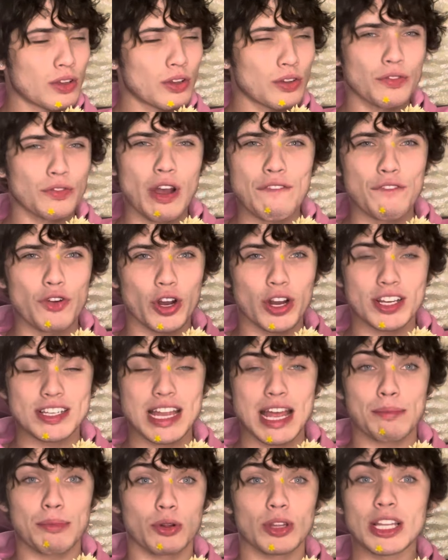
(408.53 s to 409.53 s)
but for
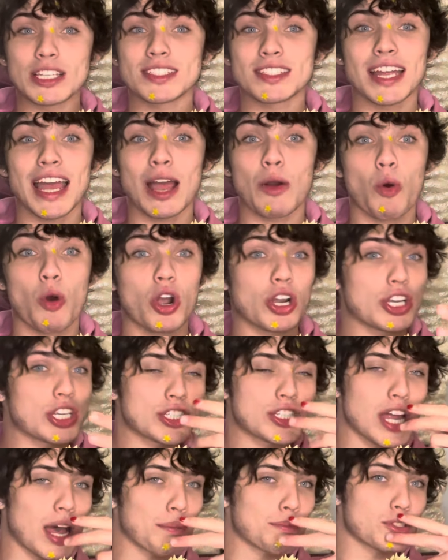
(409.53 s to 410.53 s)
example, let's say I wanted to
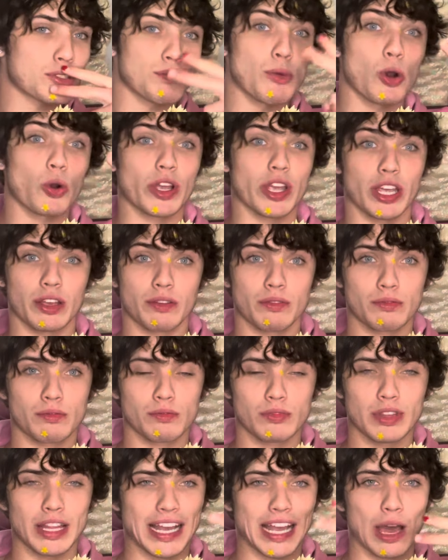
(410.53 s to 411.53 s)
stop smoking.
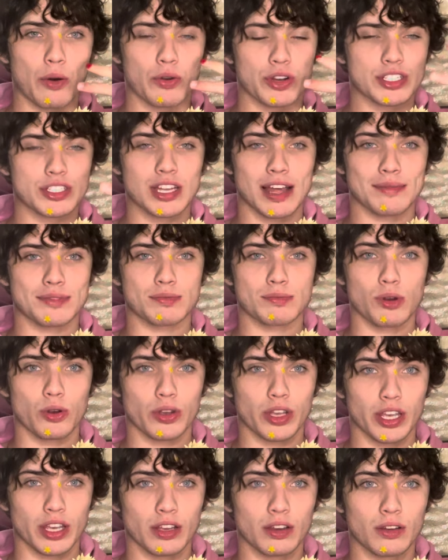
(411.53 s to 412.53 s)
Like I want to stop
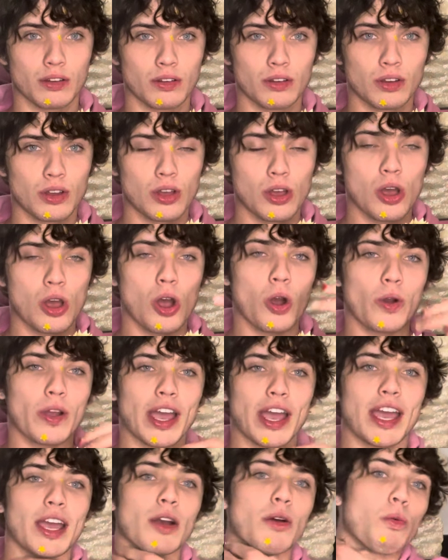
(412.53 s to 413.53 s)
smoking.
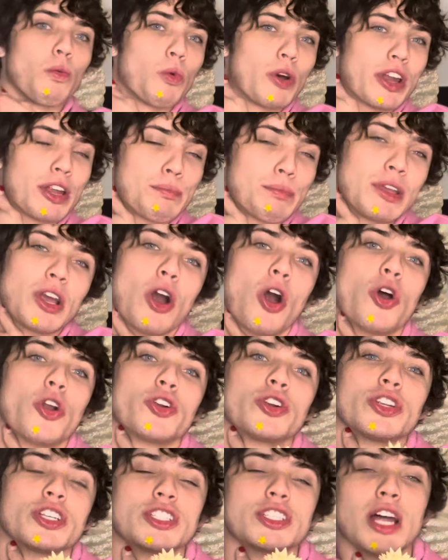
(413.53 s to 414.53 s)
Okay, would it be
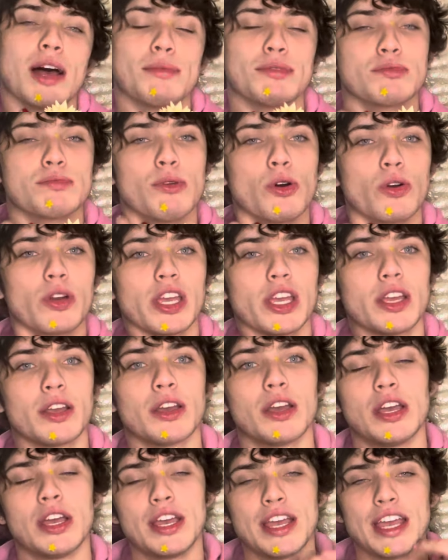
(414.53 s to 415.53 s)
harder to stop smoking
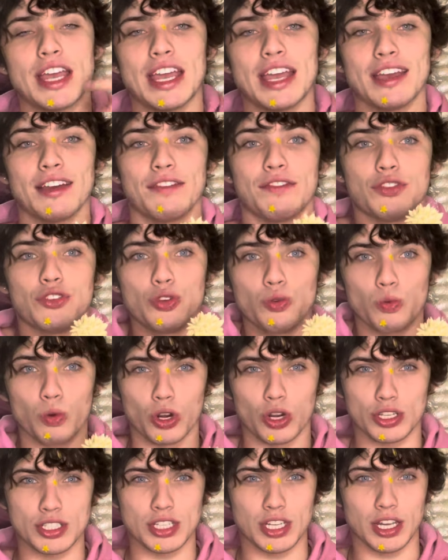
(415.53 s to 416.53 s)
if you
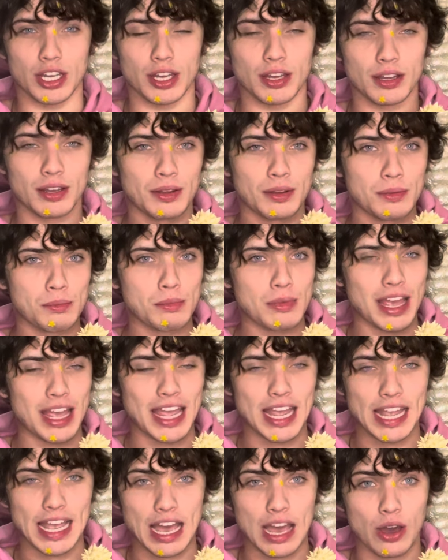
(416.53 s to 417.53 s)
were to
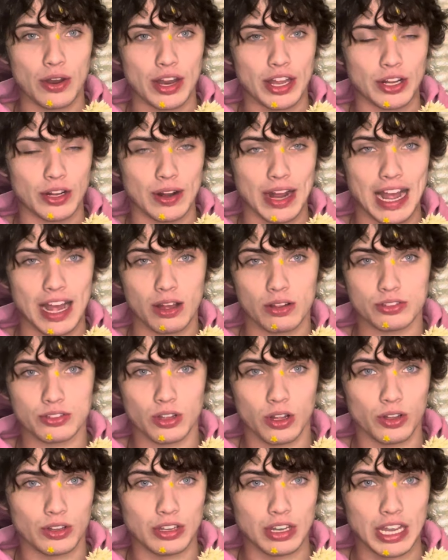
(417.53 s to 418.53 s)
hang out at your house
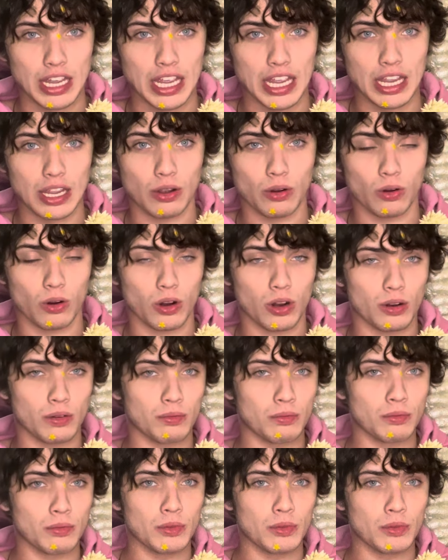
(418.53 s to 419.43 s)
all day or